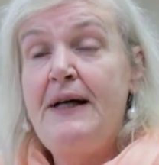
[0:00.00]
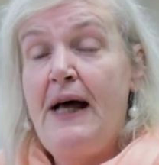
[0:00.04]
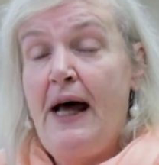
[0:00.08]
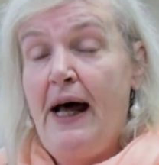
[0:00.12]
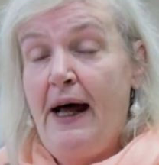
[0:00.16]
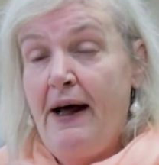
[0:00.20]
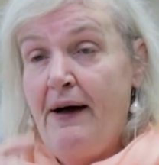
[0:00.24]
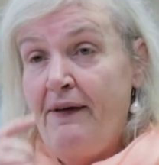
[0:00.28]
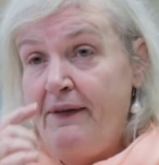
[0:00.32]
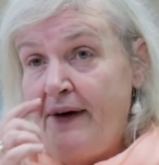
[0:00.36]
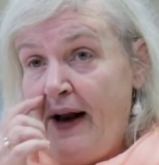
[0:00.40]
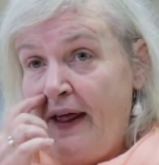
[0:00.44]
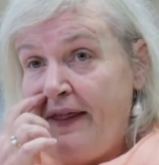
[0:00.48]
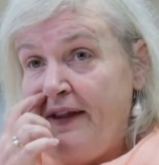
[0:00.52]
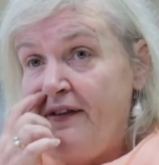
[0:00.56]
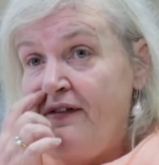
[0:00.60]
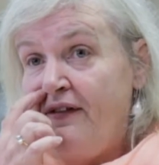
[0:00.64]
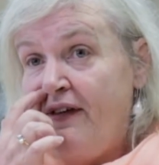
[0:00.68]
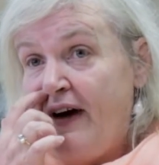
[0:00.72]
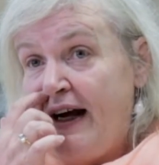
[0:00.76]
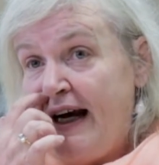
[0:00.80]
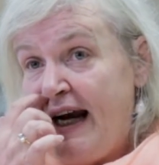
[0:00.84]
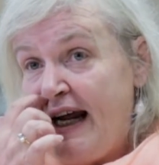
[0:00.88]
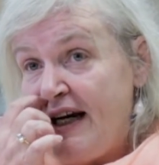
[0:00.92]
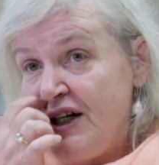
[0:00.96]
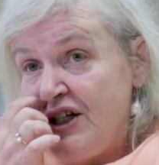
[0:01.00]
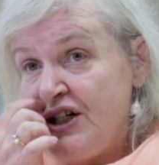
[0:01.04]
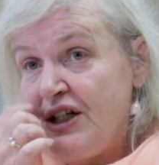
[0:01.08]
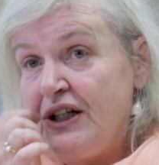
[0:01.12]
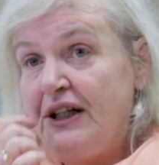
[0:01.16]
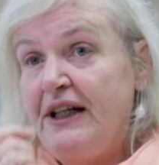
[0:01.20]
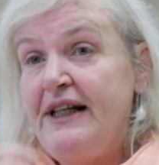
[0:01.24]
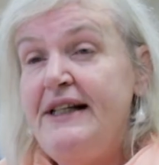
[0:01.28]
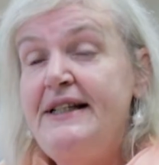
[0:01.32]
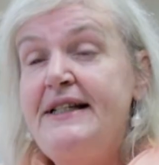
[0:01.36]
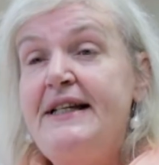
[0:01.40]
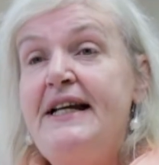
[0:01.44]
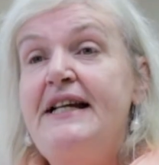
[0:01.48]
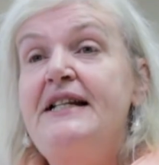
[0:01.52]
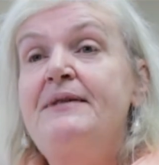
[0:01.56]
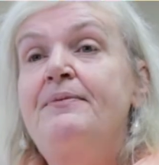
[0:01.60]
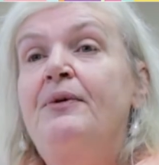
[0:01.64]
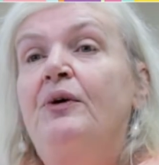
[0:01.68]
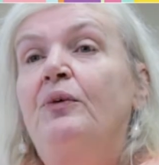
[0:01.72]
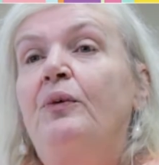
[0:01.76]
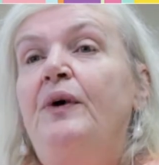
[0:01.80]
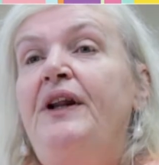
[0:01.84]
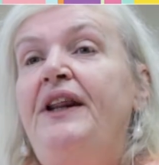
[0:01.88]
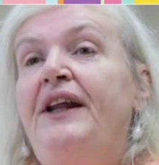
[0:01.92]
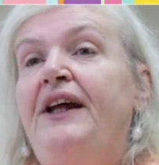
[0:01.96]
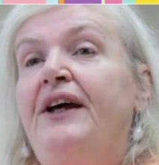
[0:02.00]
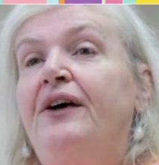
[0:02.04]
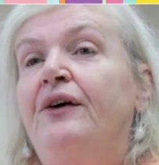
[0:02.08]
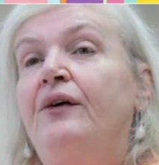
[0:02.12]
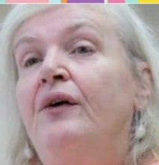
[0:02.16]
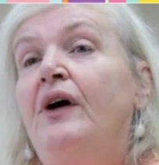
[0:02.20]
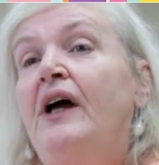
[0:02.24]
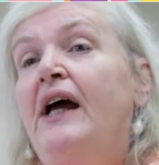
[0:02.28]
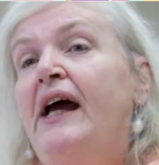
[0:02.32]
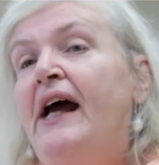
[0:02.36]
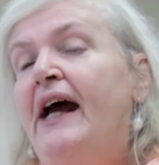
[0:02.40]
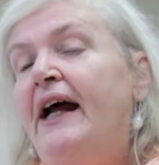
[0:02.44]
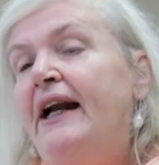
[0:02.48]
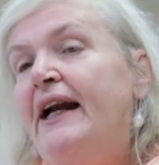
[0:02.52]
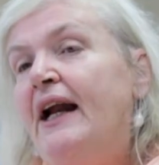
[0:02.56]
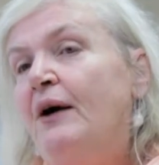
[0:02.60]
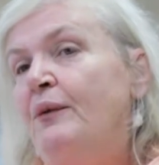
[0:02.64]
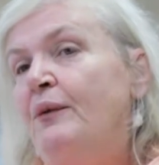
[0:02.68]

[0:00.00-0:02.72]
another financial assessment with you. Now, we